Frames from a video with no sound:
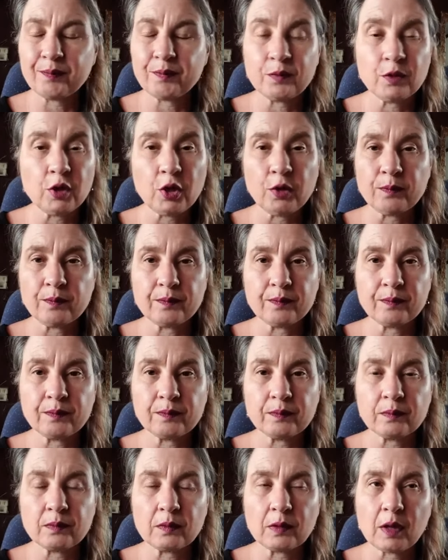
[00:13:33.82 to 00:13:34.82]
nope,
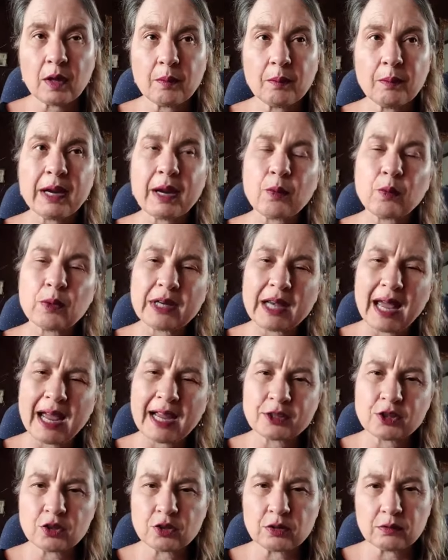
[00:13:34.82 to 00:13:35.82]
but I would
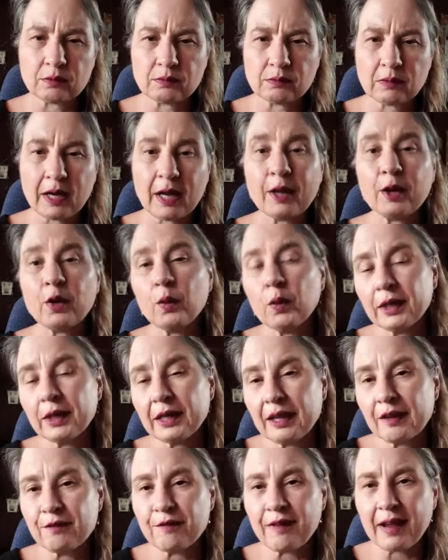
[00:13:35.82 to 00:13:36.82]
like to. I don't want
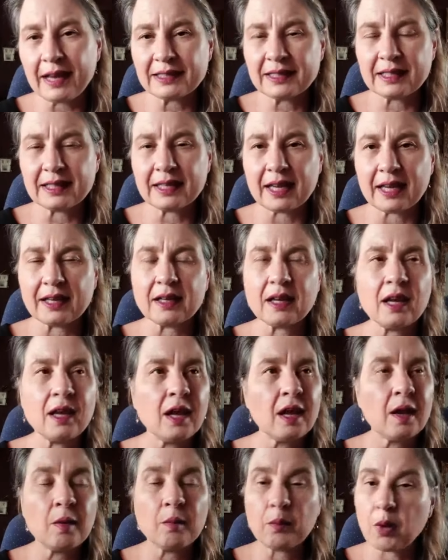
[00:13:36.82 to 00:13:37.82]
to get fat again.
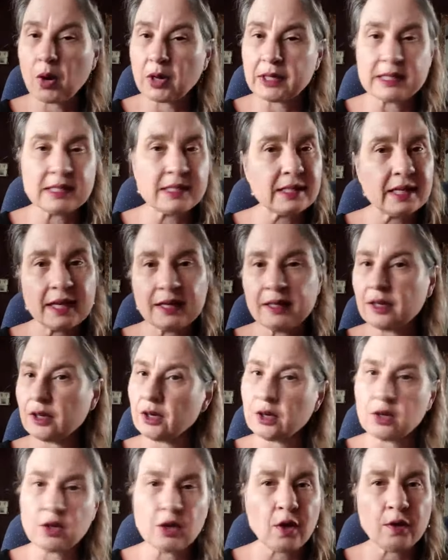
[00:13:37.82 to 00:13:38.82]
Body said,
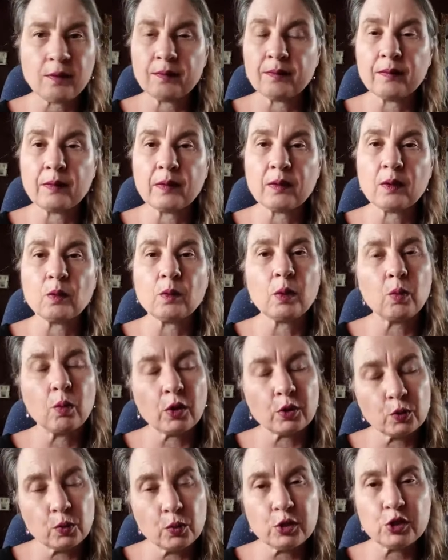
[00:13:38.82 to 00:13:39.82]
nope. Well,
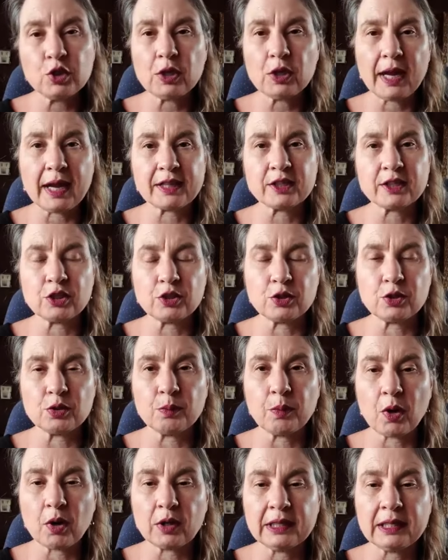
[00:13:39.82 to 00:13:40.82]
what would you like to do,
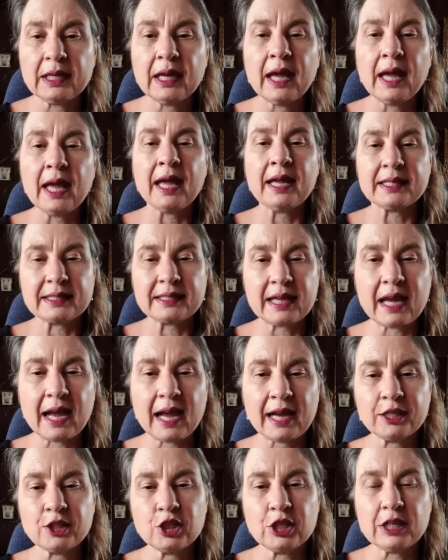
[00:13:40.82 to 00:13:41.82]
body?
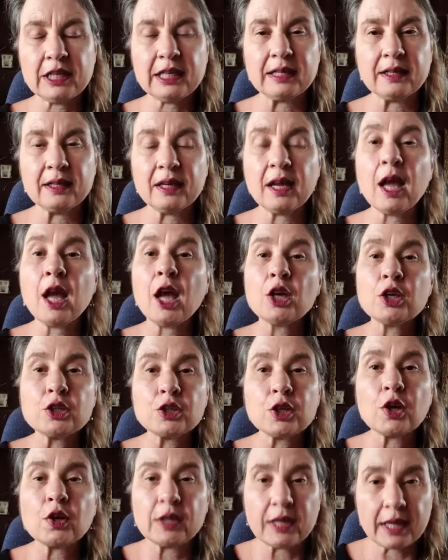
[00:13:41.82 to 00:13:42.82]
Tai Chi.
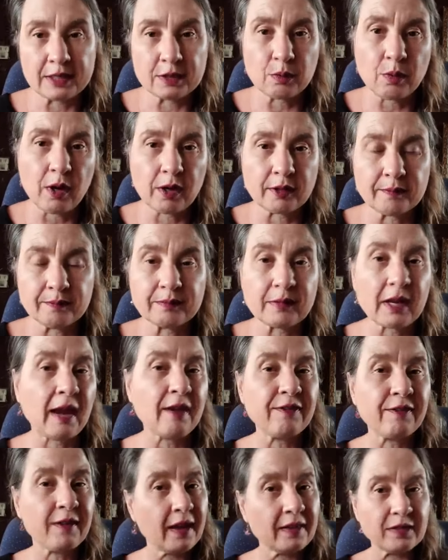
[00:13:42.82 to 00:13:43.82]
So guess what?
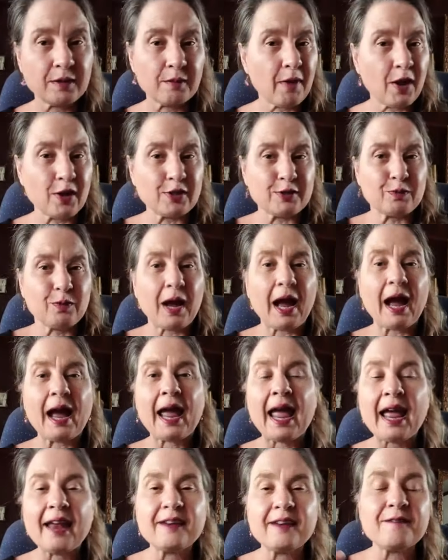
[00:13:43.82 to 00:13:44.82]
I
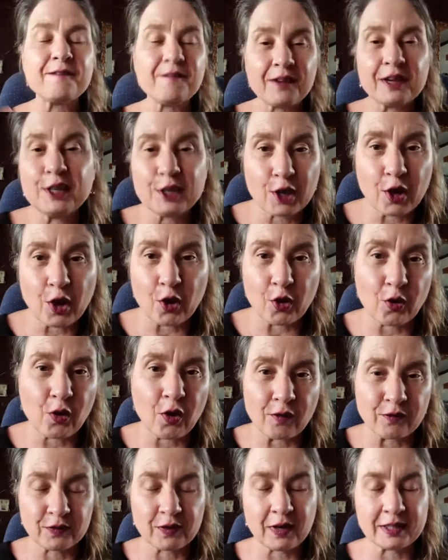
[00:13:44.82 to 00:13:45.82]
had a video
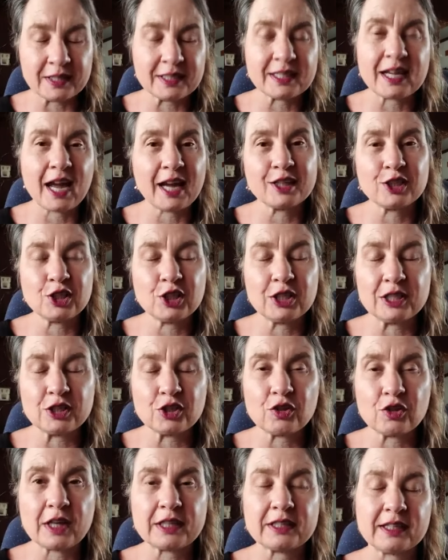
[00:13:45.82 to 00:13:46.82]
of a Tai Chi
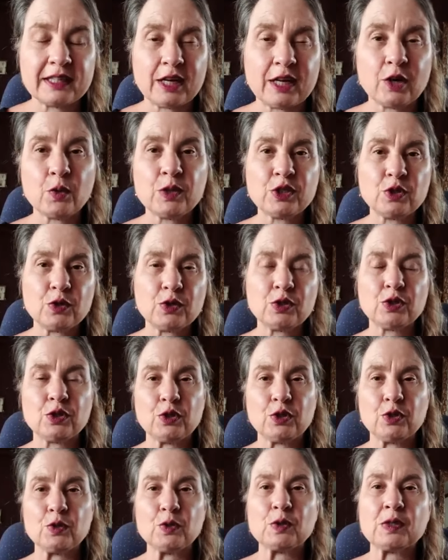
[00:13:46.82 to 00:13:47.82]
instructor that I always used to
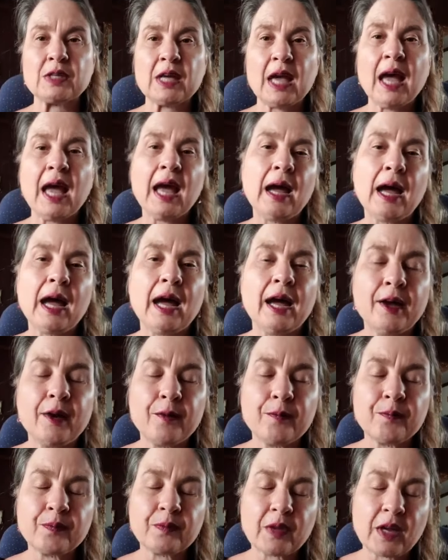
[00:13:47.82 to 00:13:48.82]
use
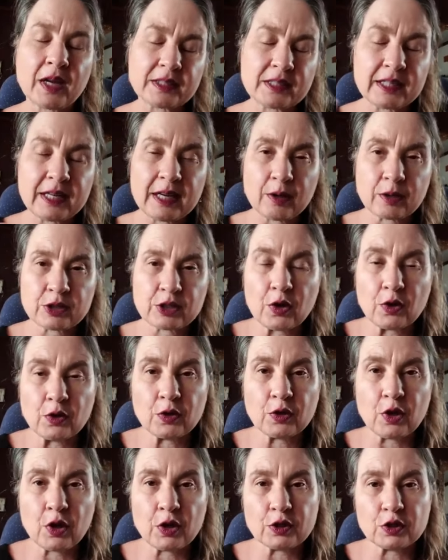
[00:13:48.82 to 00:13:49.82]
until I
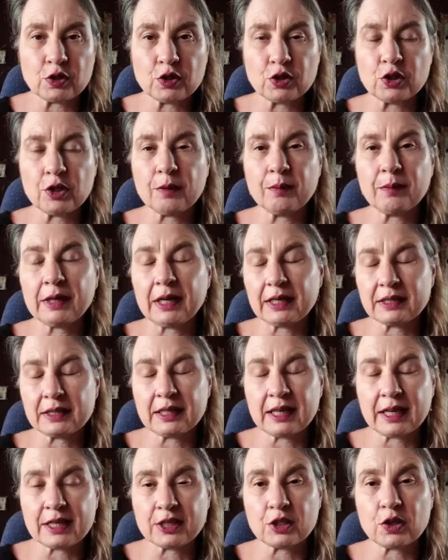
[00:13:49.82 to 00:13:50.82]
started going to gym and
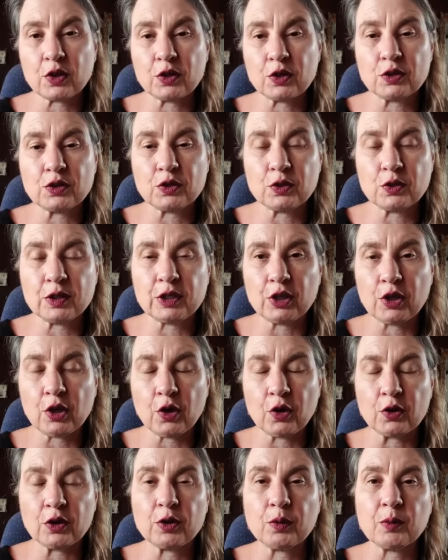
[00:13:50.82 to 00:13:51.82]
until I started doing
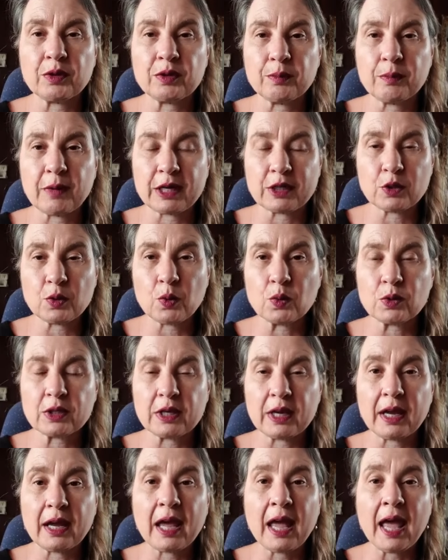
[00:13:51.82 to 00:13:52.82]
yoga with my
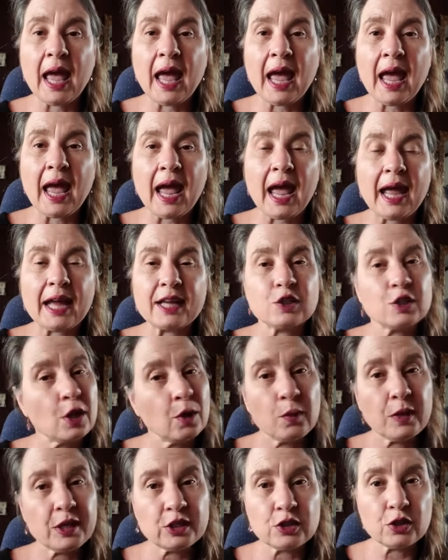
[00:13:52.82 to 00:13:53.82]
daughter. And so
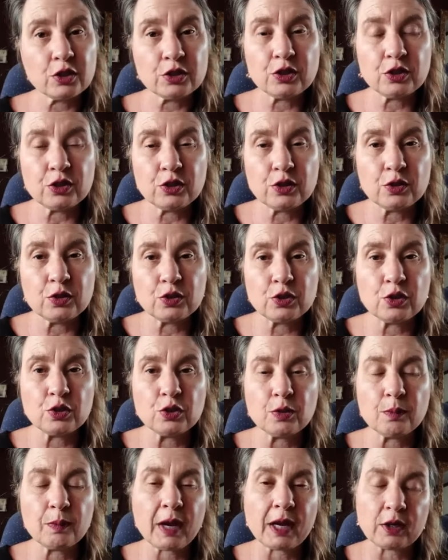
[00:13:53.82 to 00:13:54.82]
I went onto
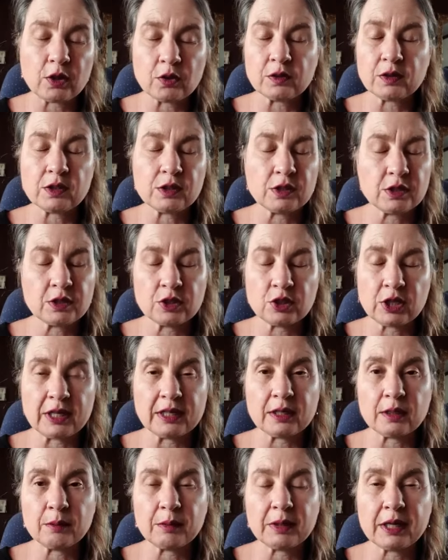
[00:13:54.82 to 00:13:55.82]
YouTube, I looked this
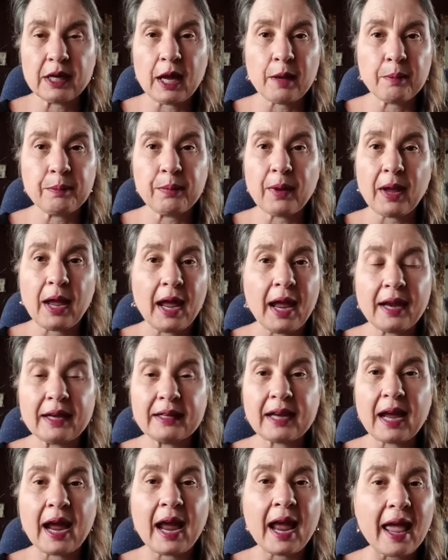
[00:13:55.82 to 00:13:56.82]
gentleman up,
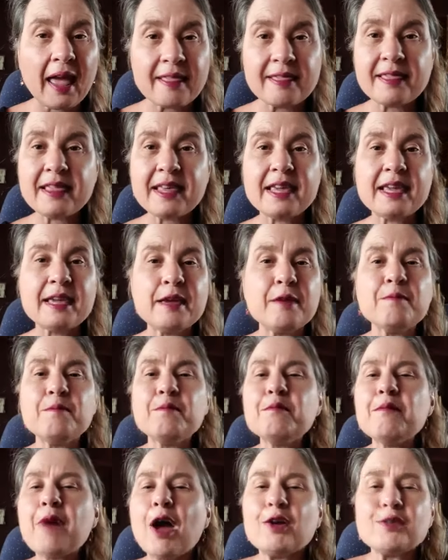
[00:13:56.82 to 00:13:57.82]
and I had the
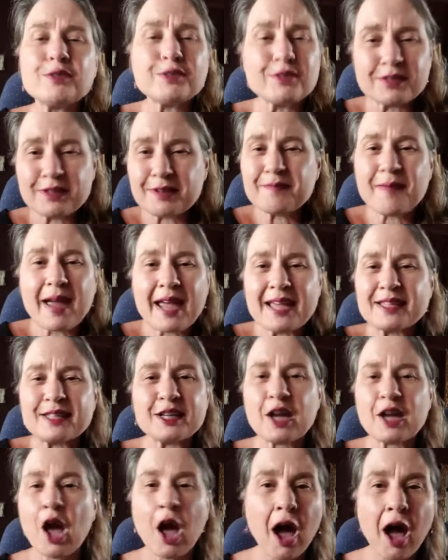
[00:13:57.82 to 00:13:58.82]
most
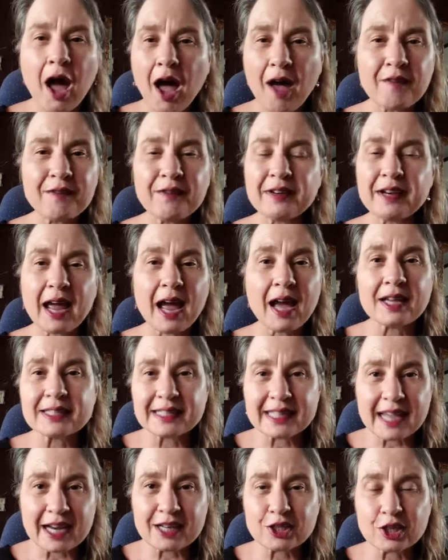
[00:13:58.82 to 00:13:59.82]
amazing half an hour
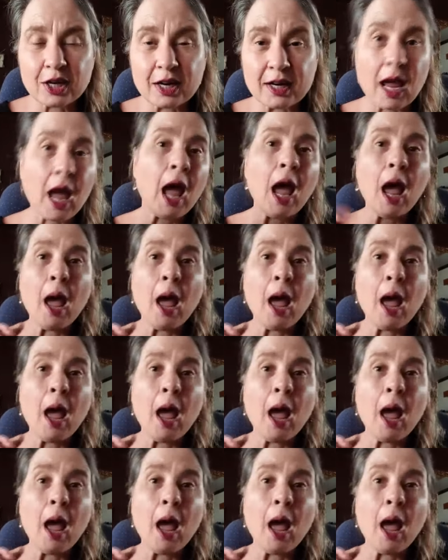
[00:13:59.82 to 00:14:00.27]
session.